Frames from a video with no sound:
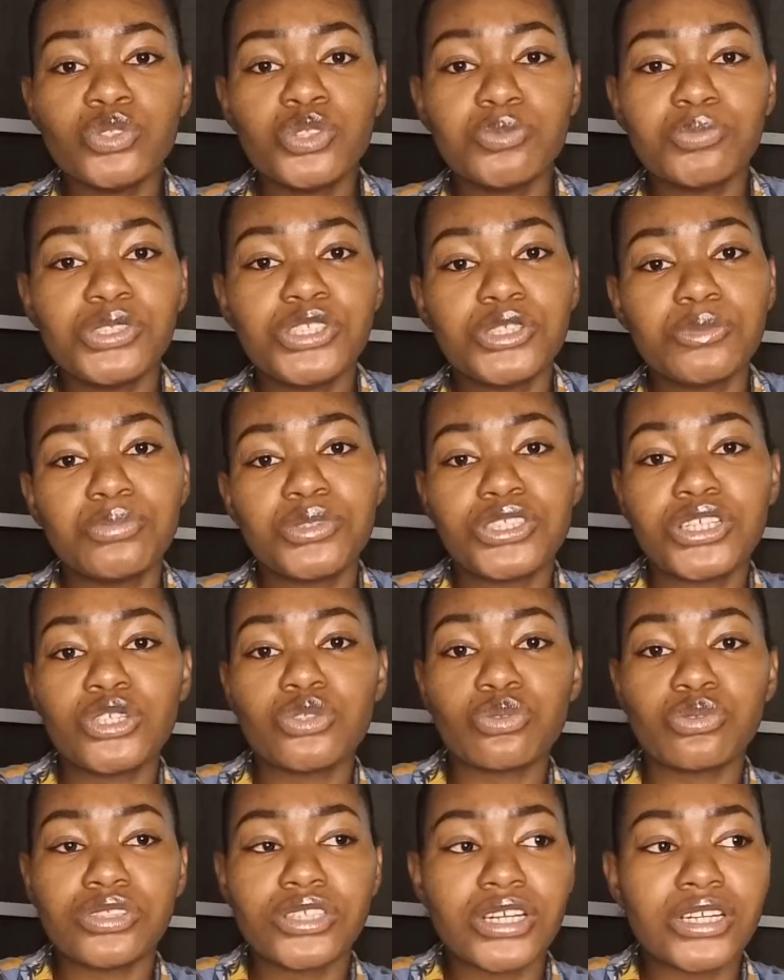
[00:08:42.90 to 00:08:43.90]
want to be the
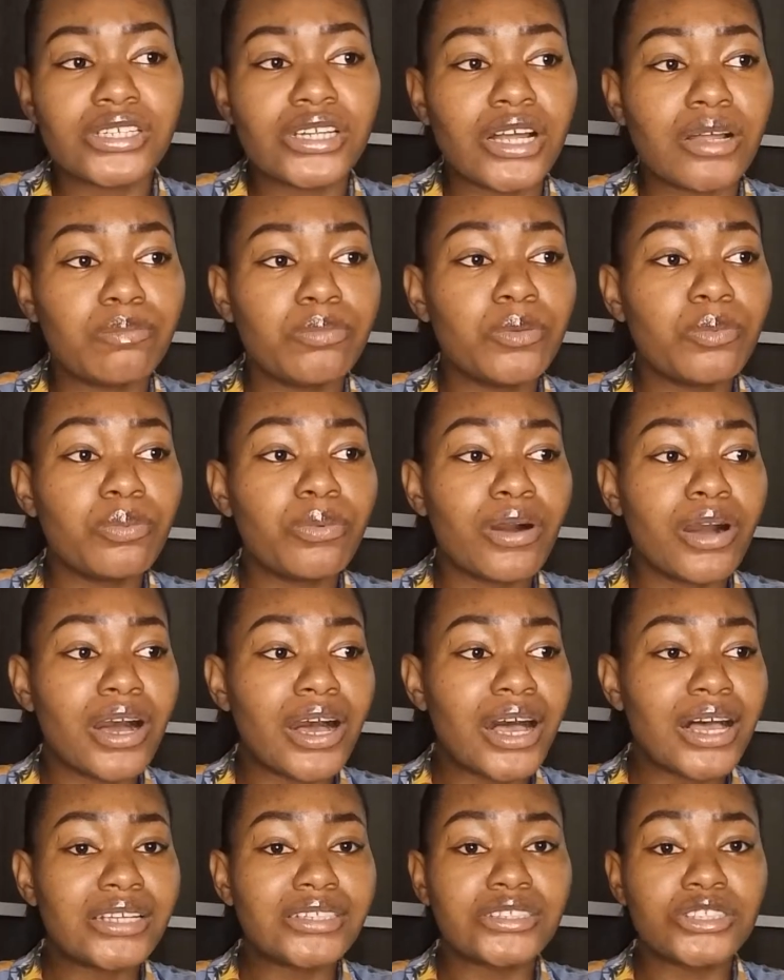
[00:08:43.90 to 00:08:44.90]
business owner that people
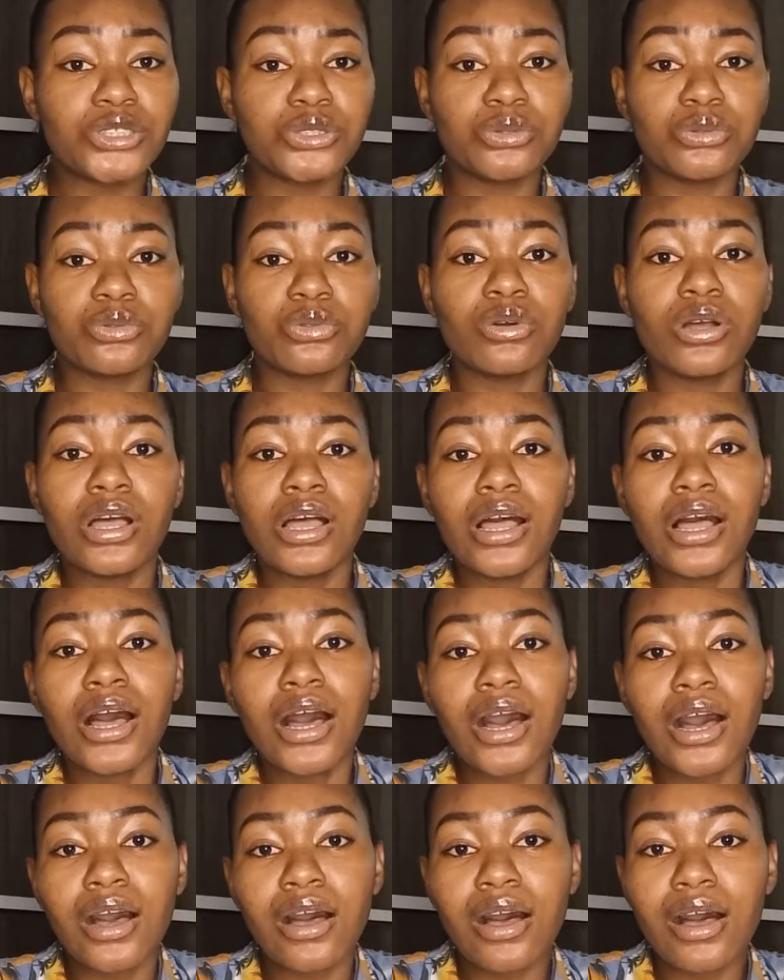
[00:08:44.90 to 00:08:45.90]
are asking you,
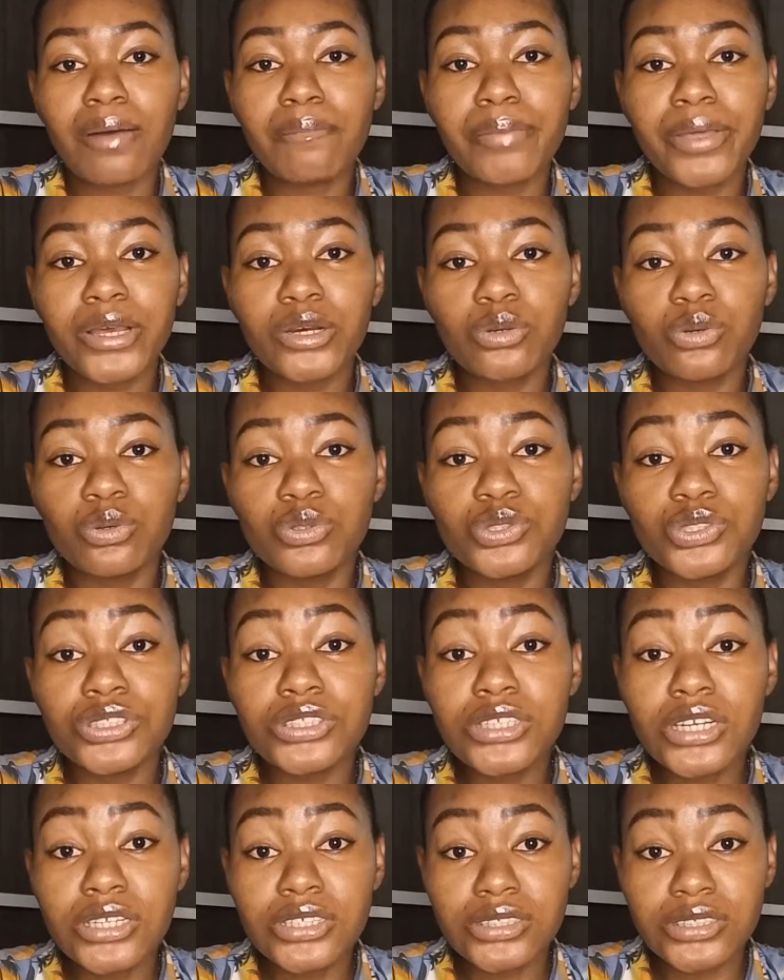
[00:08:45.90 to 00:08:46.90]
I beg you
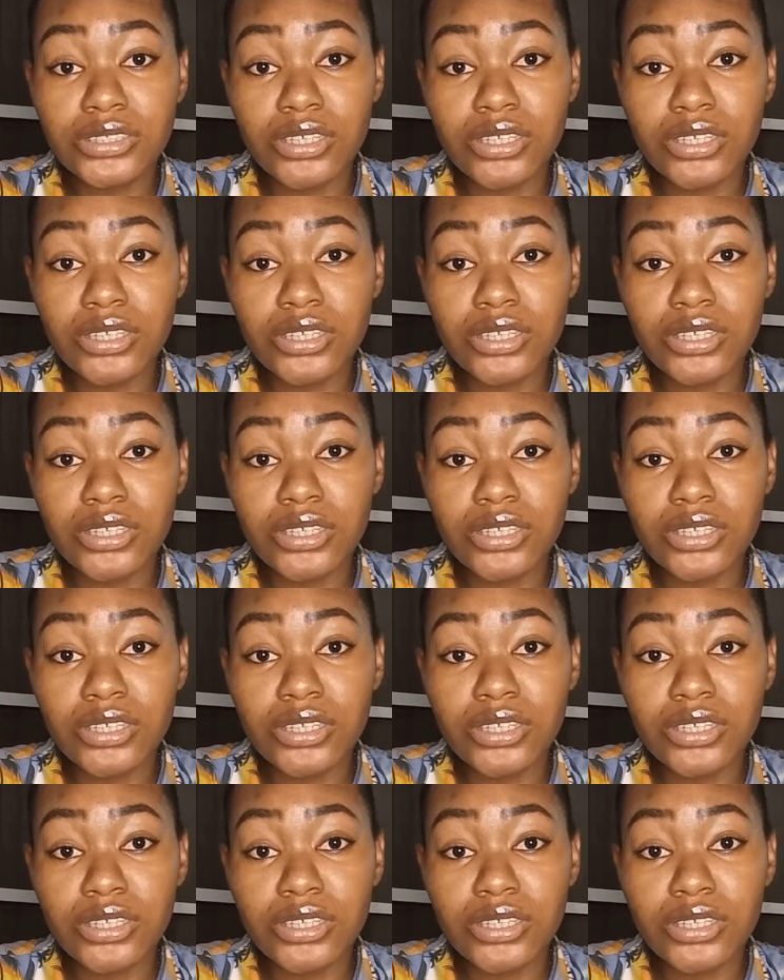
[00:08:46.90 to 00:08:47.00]
still dey